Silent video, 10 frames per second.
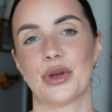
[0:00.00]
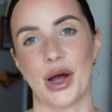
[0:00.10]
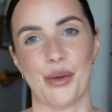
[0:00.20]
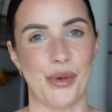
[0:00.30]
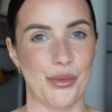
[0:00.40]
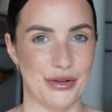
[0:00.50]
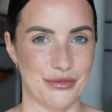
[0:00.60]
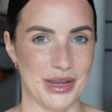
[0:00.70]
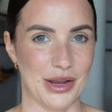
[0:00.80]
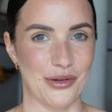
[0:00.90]
come with
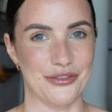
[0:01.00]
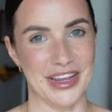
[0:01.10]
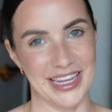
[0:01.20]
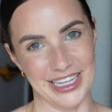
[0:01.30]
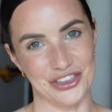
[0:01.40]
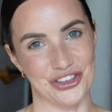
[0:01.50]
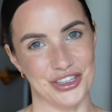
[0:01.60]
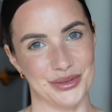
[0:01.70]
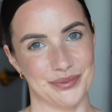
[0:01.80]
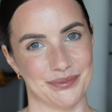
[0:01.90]
me on
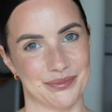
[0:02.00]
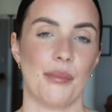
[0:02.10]
vacation.